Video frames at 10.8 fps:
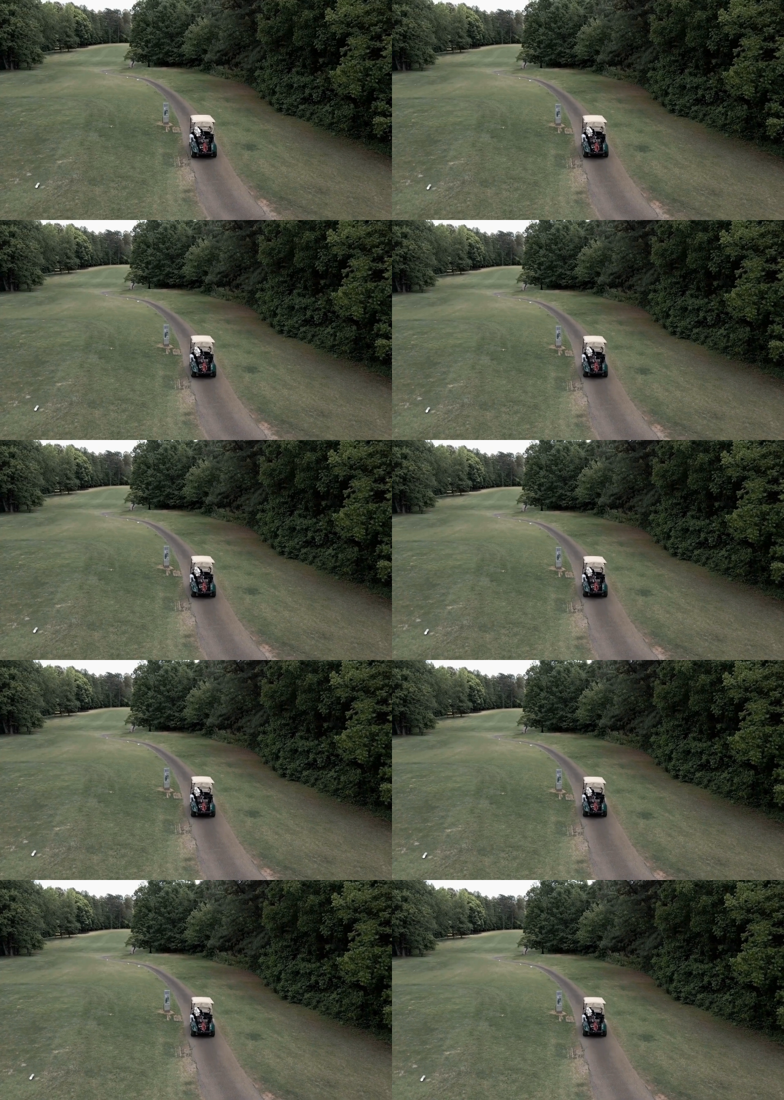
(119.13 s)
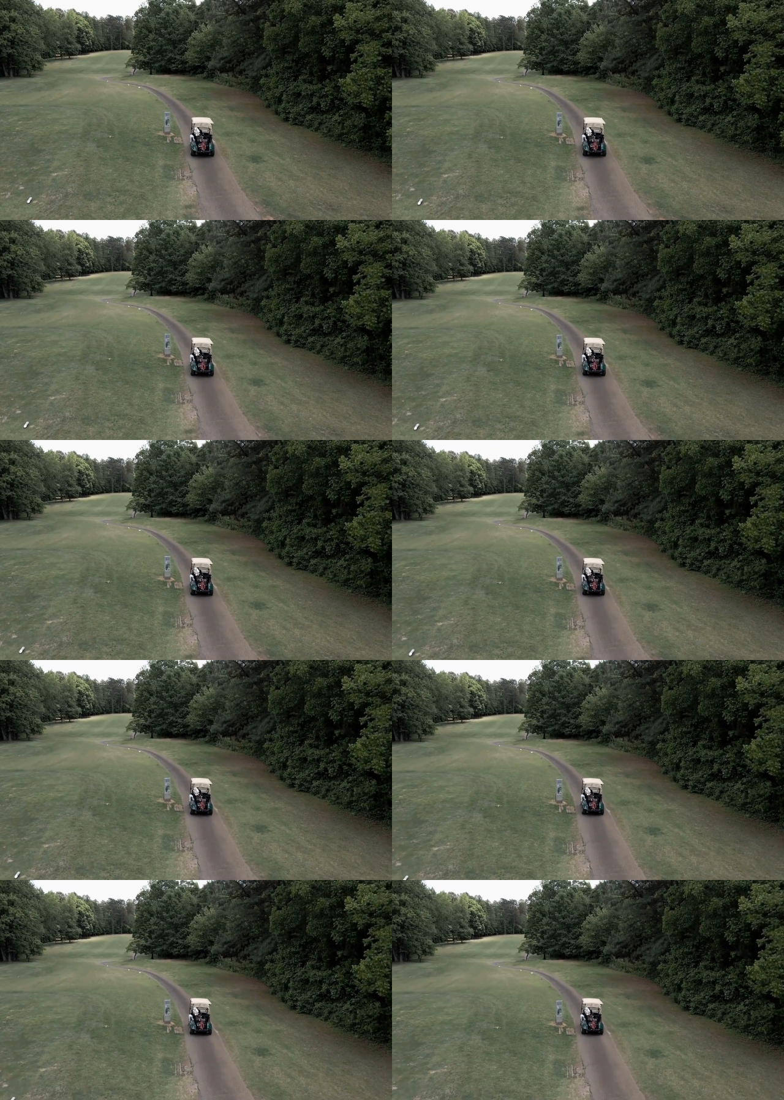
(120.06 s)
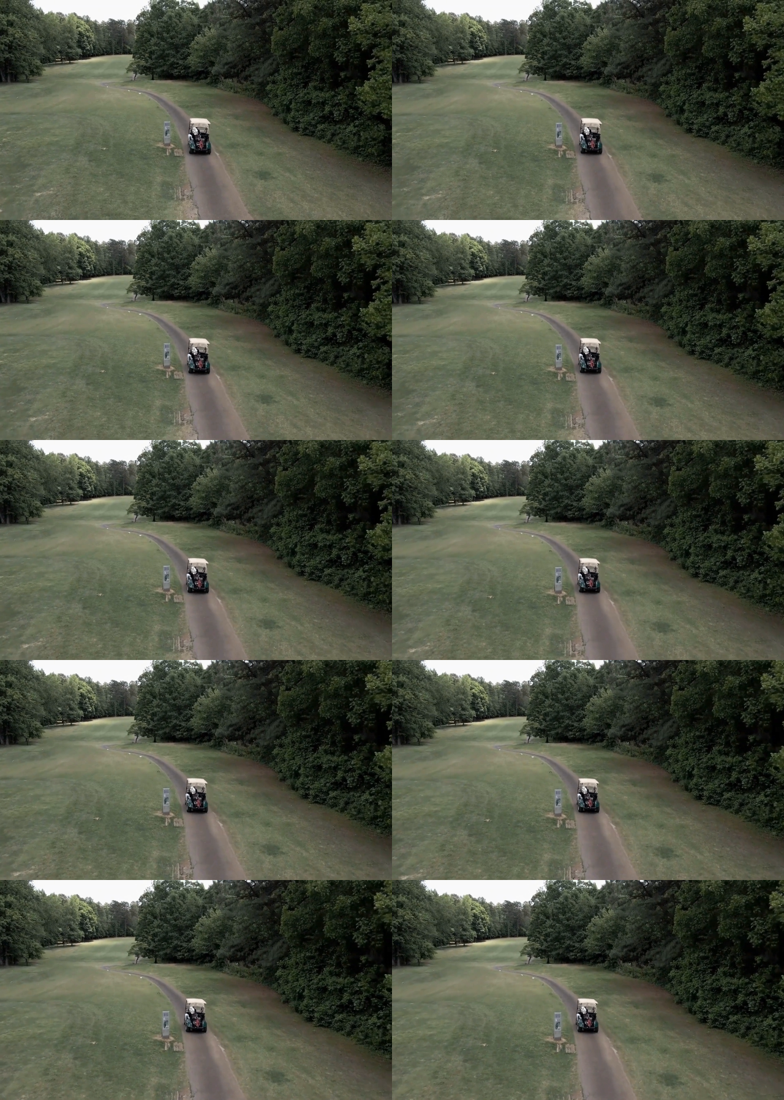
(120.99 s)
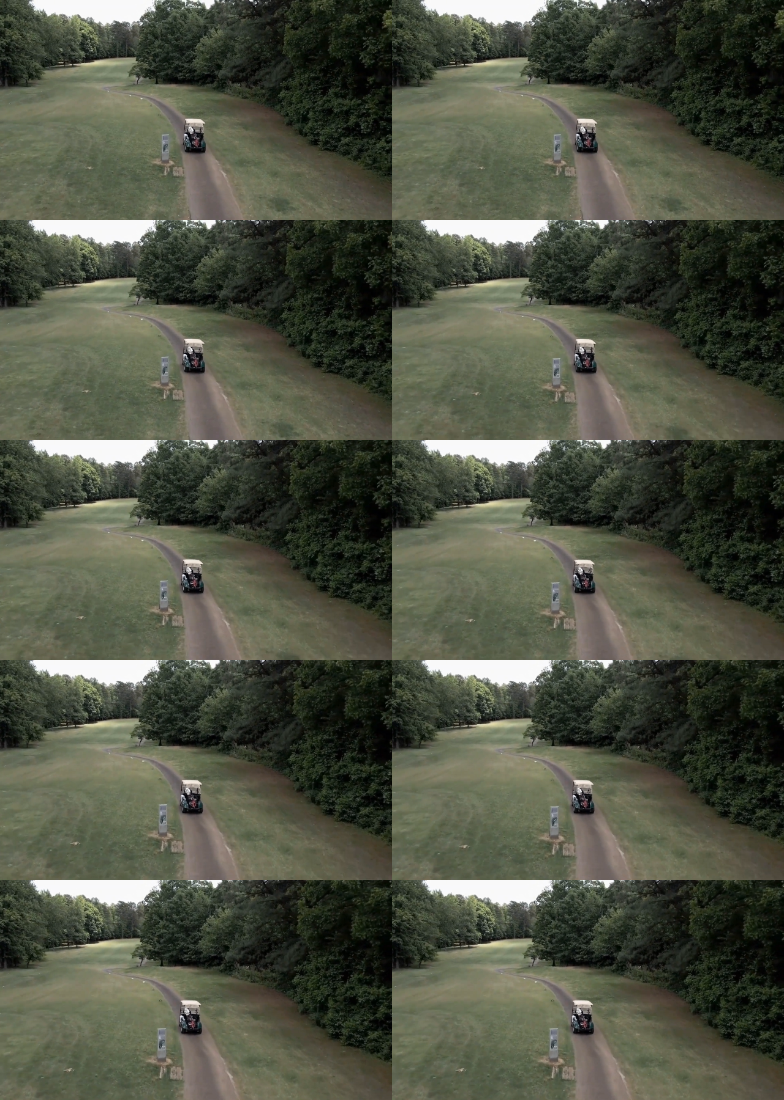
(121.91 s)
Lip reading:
(no speaker visible)